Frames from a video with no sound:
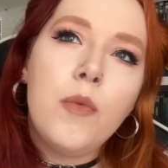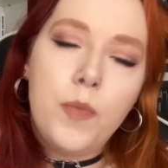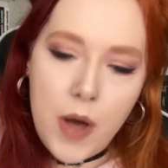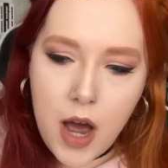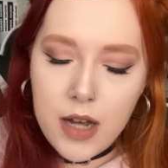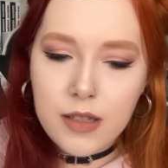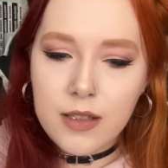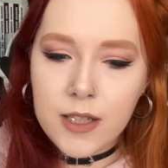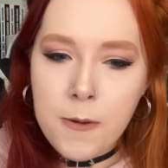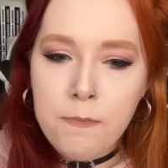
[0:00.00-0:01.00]

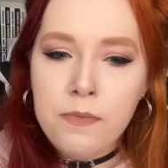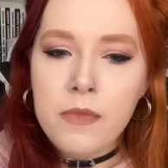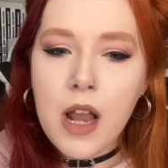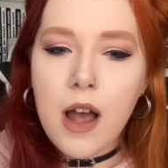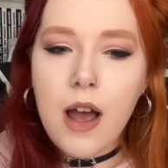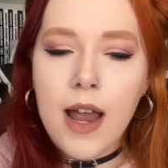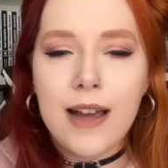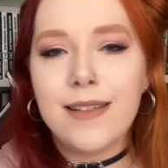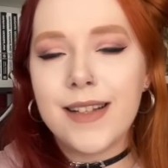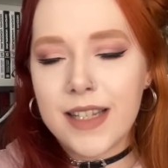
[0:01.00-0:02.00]
But I
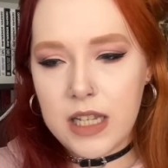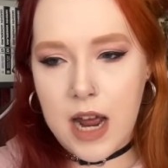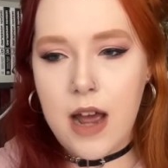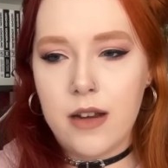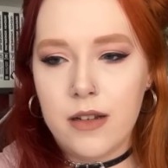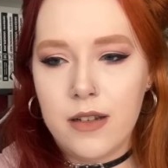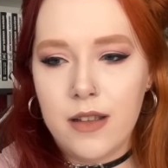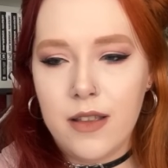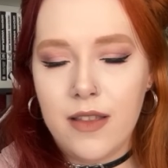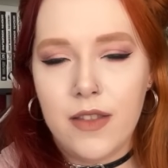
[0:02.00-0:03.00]
understand
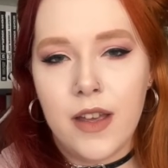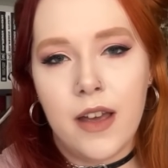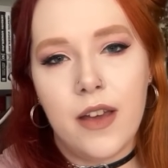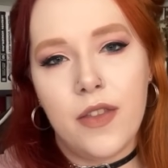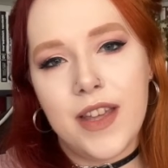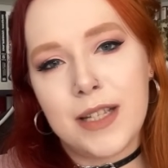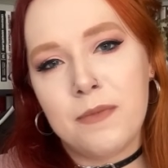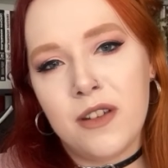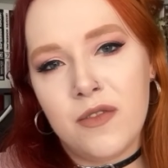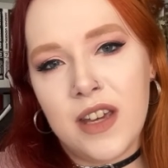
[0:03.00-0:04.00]
that this
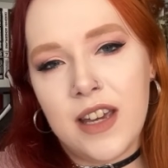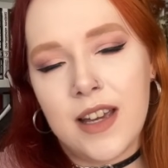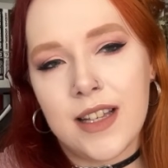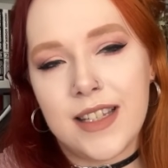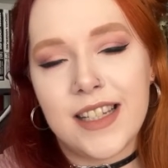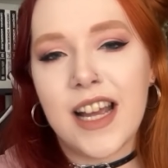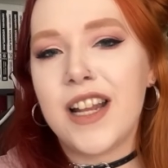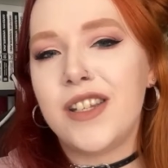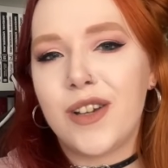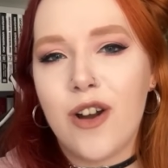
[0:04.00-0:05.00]
movie has
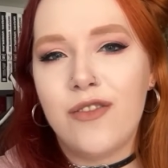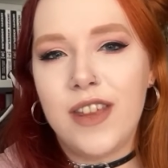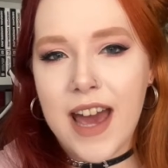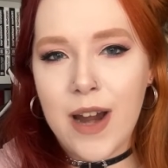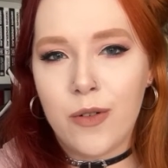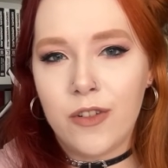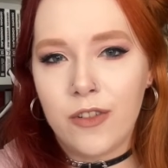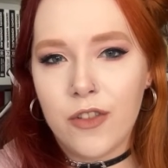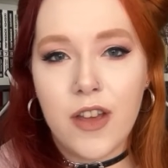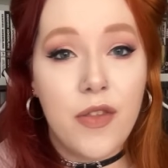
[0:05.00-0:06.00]
decided to go for the
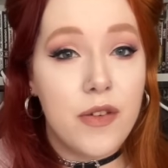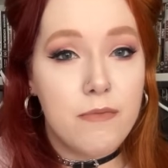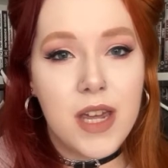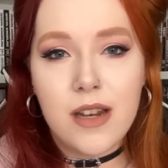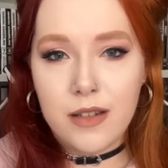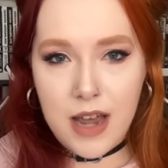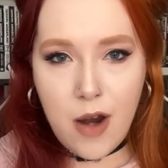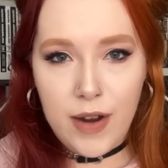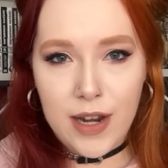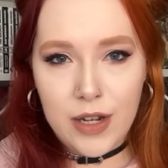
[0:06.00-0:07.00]
angle that the meat and
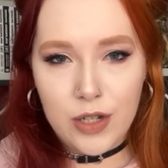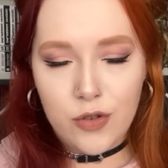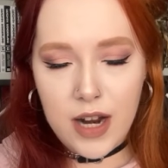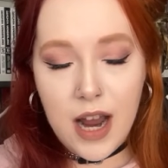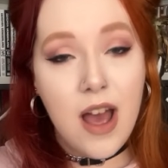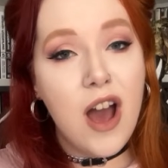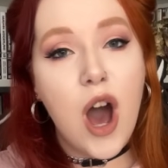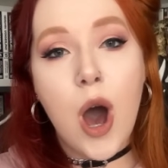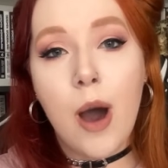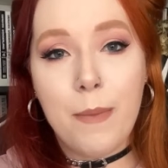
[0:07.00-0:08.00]
dairy industry
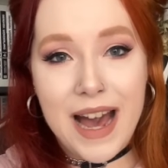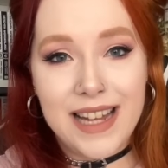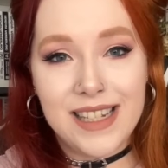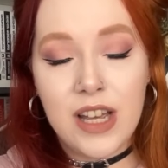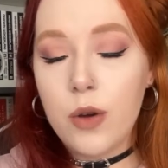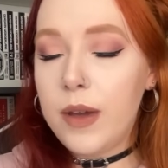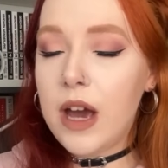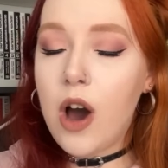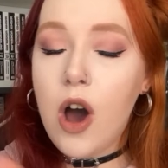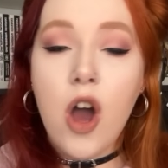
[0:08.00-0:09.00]
are bad. We
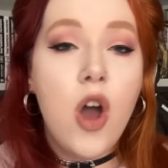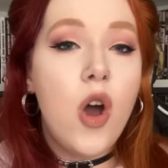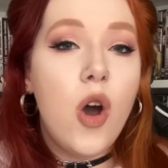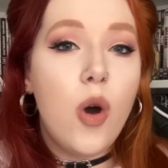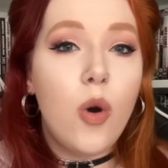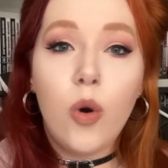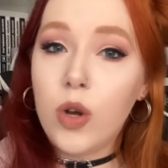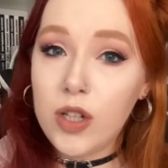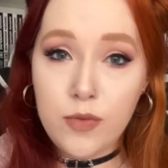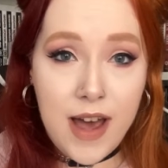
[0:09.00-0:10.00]
are
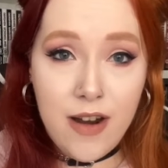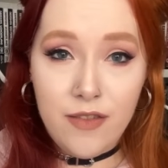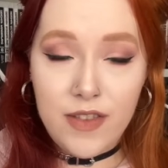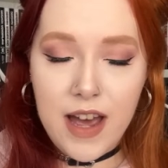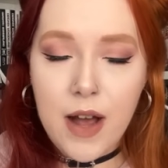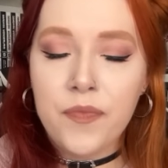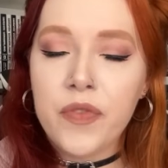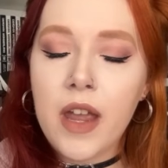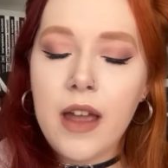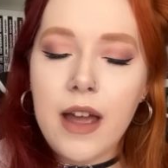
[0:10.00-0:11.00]
all aware of that.
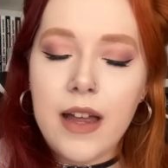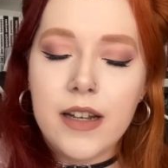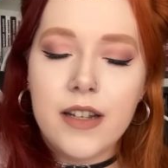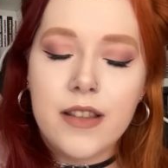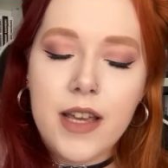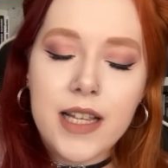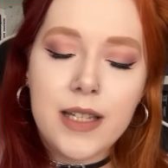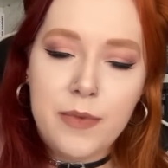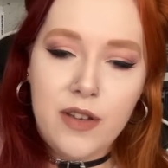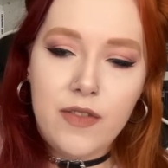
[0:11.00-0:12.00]
And
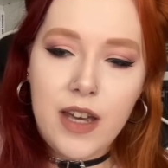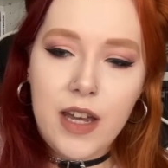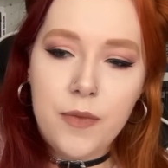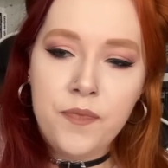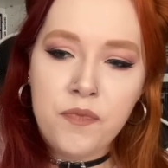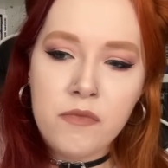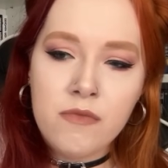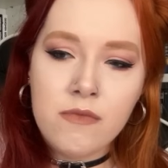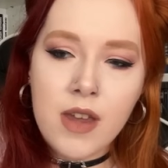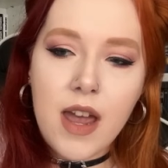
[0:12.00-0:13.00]
this movie,
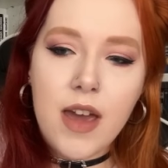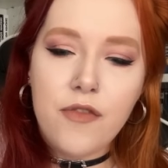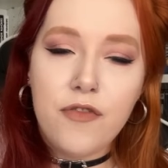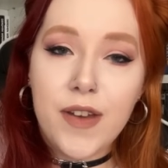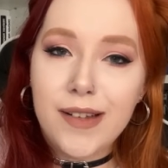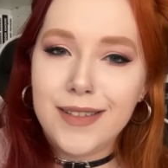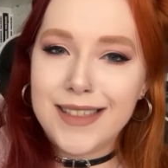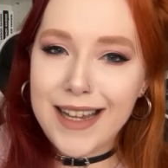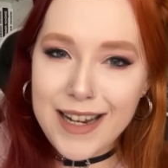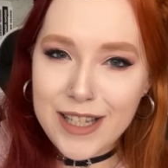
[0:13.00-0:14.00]
it feels
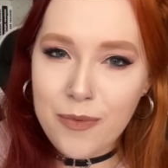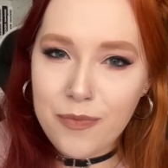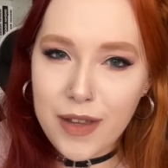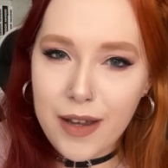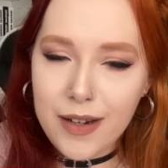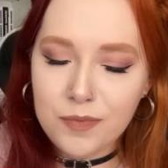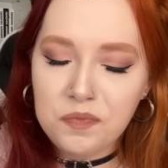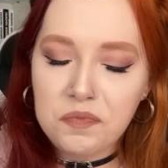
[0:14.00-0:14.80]
like something.